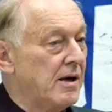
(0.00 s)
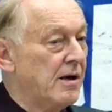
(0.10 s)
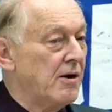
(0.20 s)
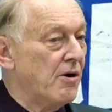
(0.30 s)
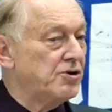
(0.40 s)

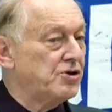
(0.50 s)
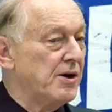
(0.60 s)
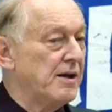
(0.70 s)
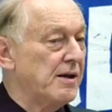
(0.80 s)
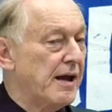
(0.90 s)
a
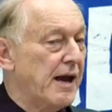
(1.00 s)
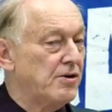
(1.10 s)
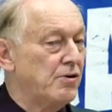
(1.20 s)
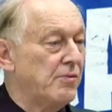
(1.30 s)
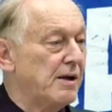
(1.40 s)
notion
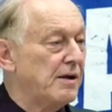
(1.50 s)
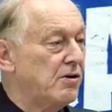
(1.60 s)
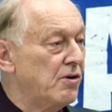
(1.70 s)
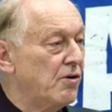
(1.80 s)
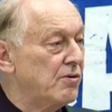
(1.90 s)
that you will
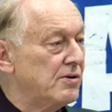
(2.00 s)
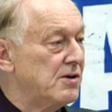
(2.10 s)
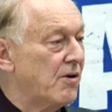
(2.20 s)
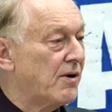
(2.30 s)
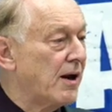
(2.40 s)
use
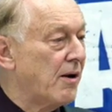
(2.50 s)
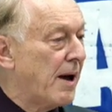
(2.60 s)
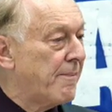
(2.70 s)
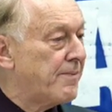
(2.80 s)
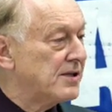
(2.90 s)
nuclear
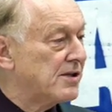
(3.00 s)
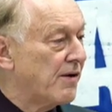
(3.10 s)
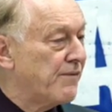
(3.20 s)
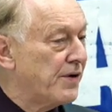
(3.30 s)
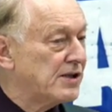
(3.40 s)
weapons
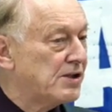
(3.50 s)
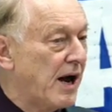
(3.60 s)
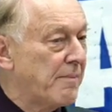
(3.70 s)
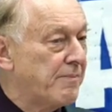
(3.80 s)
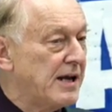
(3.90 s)
on a first
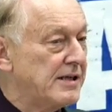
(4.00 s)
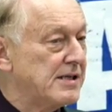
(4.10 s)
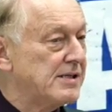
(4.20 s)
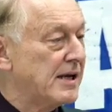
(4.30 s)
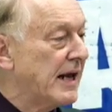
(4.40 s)
strike
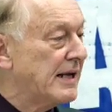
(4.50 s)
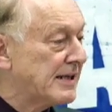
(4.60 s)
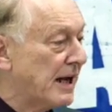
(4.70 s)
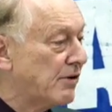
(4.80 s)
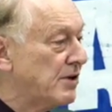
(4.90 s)
basis
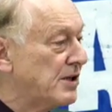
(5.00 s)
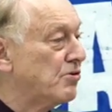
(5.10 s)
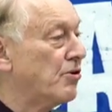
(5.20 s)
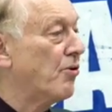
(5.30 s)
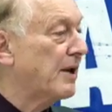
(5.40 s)
against countries
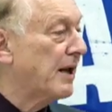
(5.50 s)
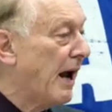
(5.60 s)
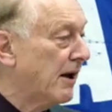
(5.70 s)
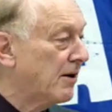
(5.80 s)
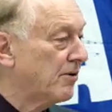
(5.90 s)
you don't
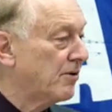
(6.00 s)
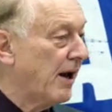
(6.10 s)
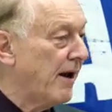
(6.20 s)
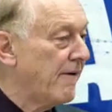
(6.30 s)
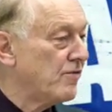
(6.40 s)
like,
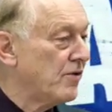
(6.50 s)
okay?